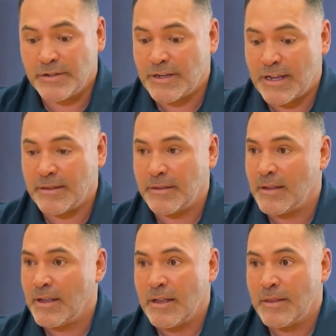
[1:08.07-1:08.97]
And
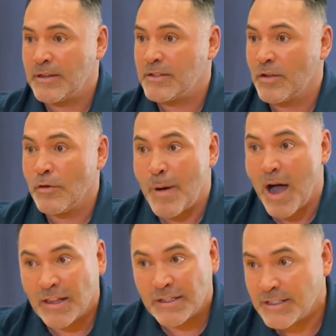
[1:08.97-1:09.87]
there's no
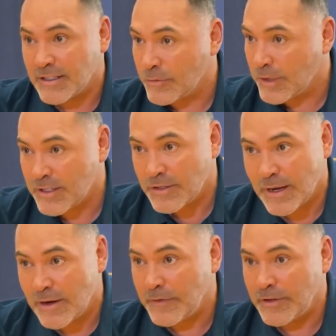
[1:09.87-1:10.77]
politics whatsoever.